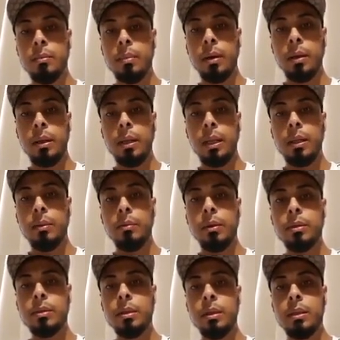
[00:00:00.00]
But
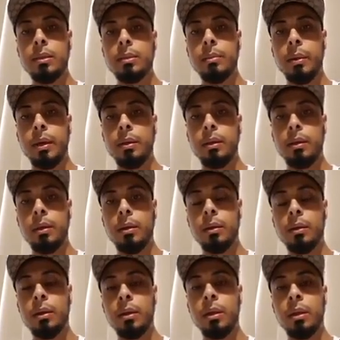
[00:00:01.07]
recently, subhanAllah,
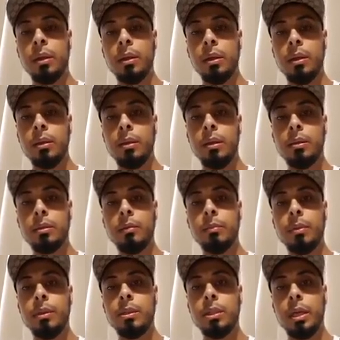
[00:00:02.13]
things have
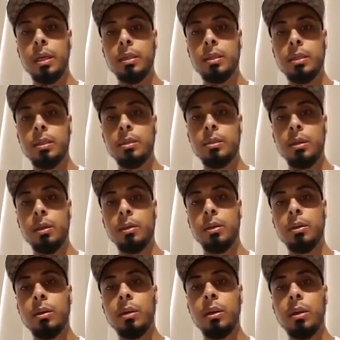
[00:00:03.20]
been changing
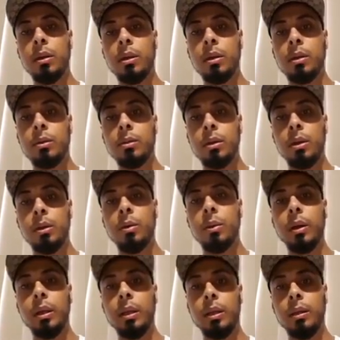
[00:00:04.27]
so
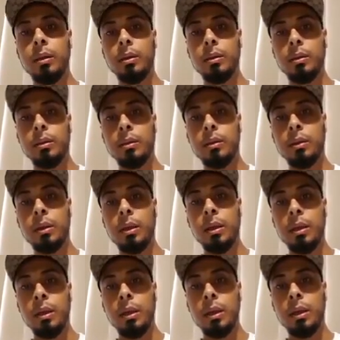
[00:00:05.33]
quickly.
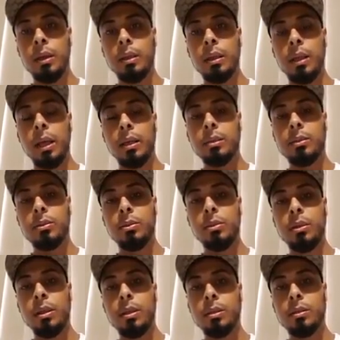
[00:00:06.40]
In the last 2
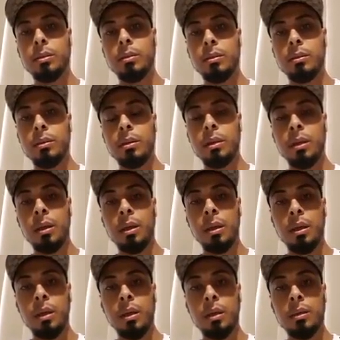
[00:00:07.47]
years,
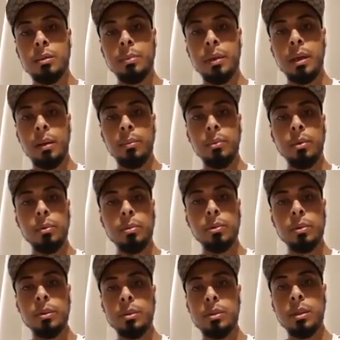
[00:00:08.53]
it's become normal
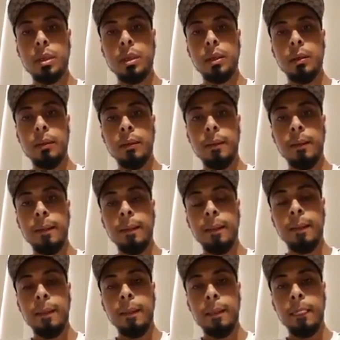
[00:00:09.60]
to see
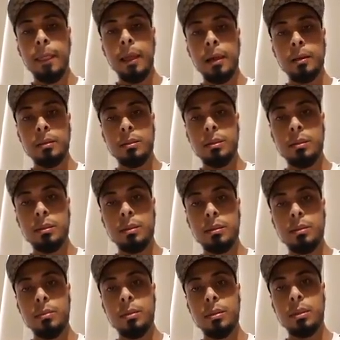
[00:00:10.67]
our
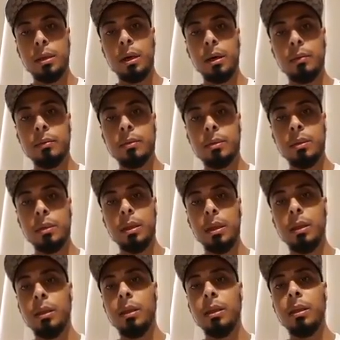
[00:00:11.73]
sisters with scarves
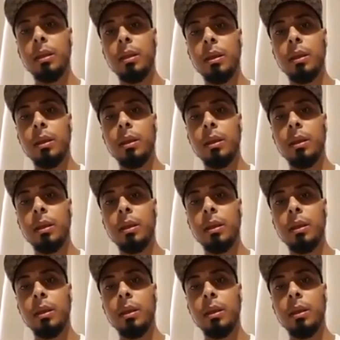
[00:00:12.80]
in